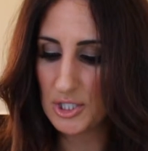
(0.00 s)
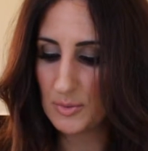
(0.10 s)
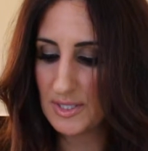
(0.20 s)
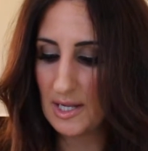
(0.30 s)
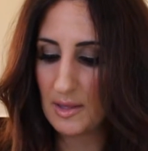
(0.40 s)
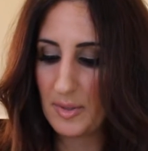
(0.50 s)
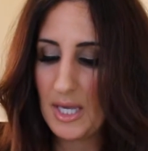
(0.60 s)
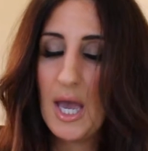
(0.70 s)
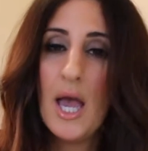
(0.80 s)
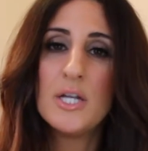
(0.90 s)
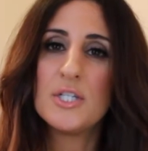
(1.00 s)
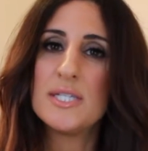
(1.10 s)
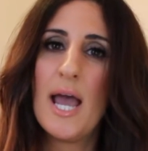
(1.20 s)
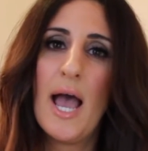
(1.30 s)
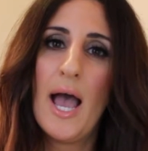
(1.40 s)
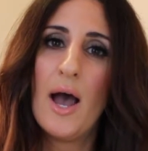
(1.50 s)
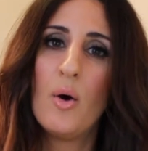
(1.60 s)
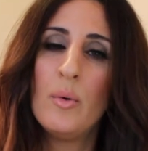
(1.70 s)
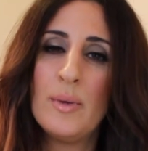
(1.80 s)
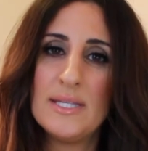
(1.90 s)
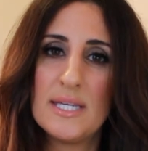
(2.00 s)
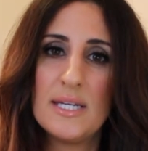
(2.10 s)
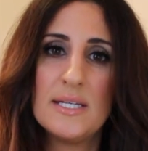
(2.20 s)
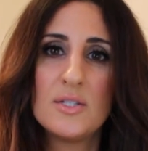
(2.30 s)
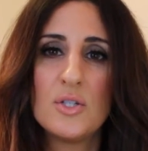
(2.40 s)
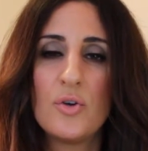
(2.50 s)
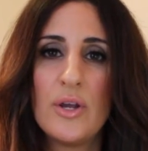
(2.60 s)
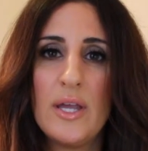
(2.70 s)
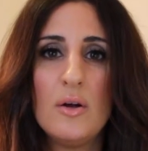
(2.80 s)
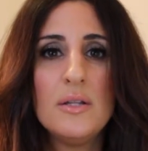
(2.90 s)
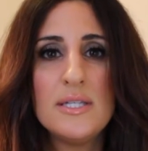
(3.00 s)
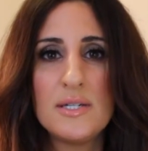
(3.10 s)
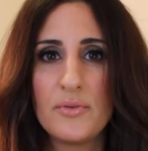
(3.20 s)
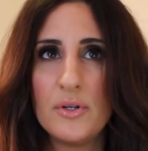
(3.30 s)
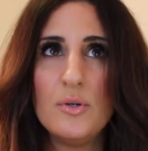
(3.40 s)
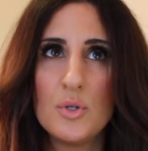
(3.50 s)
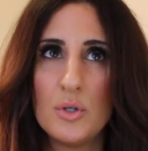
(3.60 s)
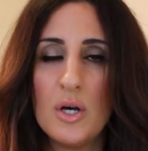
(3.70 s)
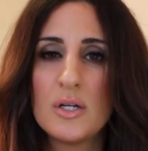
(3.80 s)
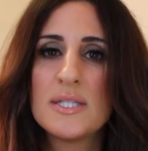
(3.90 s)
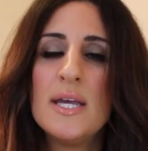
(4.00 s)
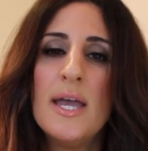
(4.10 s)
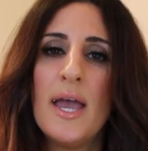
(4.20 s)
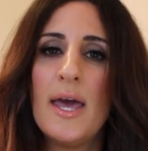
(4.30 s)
She was telling me just how amazing it is to create all these different neutral looks,